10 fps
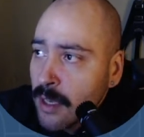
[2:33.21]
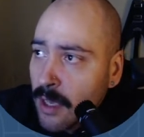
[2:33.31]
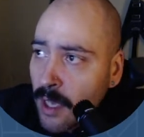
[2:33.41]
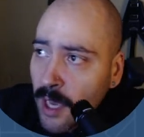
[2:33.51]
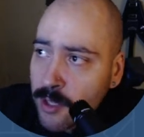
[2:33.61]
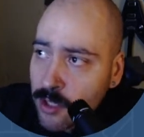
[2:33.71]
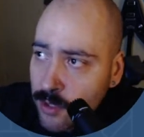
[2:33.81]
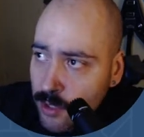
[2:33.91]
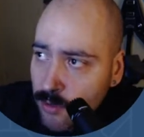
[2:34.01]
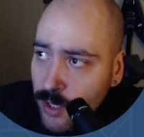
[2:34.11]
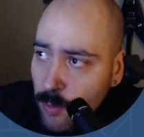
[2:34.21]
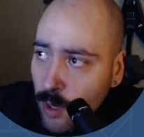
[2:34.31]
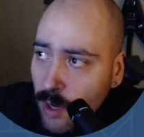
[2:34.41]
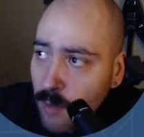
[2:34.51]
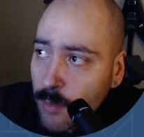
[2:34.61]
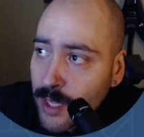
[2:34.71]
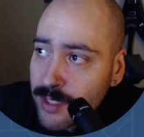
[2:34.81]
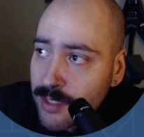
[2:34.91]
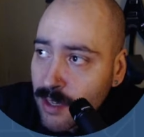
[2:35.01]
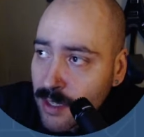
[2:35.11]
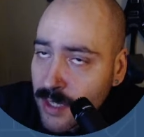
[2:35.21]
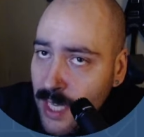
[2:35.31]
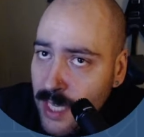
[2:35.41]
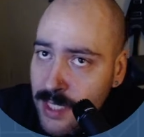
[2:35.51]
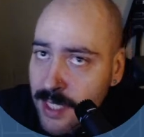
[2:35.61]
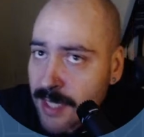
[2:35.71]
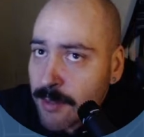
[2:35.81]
actually create a pod based on that YAML.